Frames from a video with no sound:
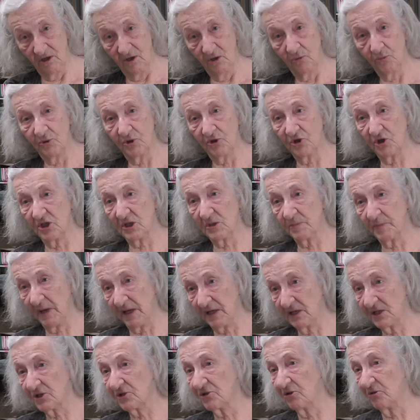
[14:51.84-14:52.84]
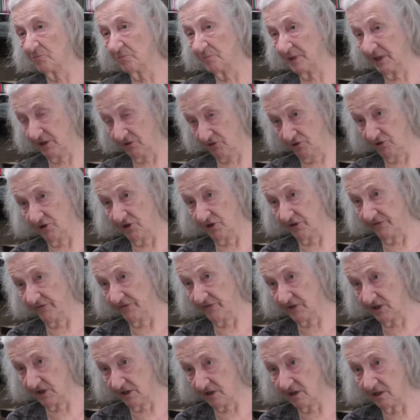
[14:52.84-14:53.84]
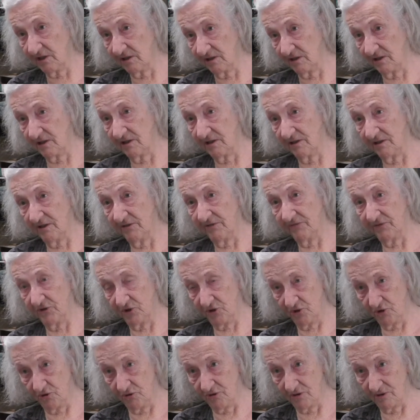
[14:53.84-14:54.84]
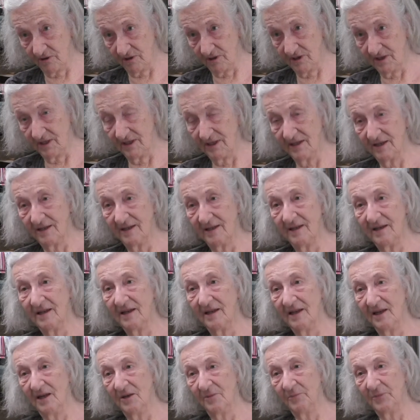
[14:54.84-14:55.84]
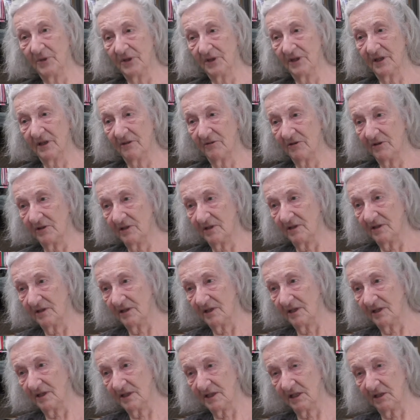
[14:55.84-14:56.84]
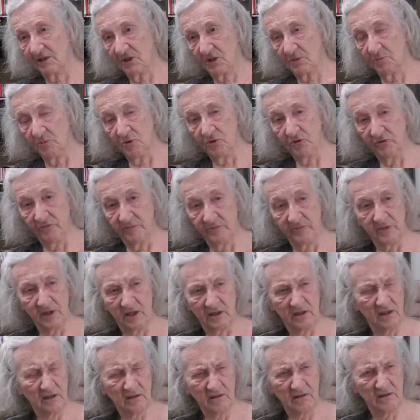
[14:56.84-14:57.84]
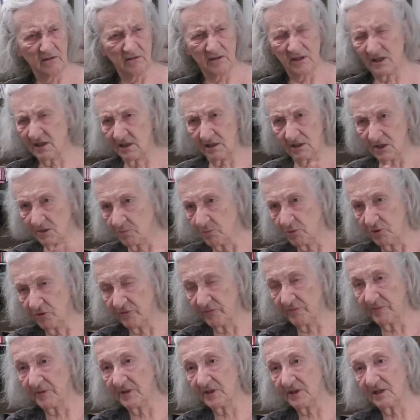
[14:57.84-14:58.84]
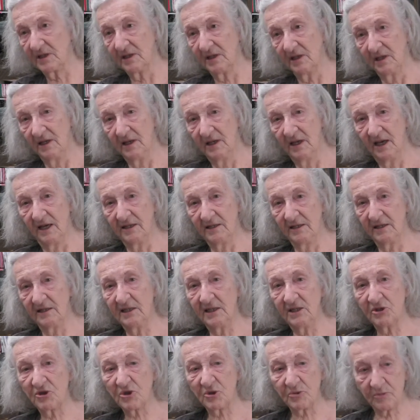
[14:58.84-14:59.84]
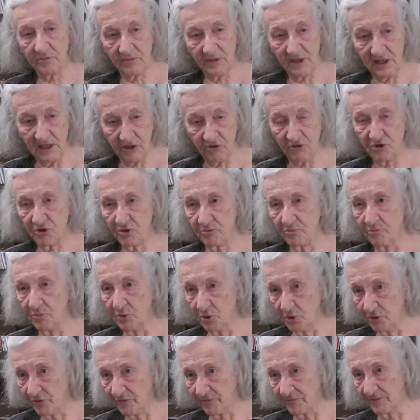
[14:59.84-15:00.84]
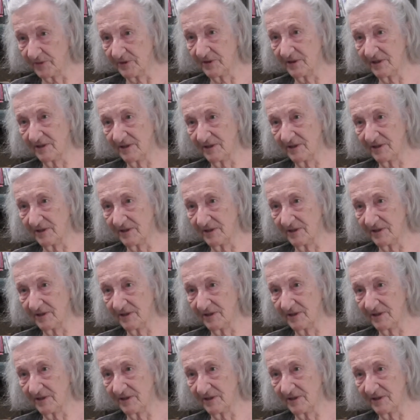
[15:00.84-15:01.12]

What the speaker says: which is based on pictures of Turner, for sure, but there are six movements, and in each movement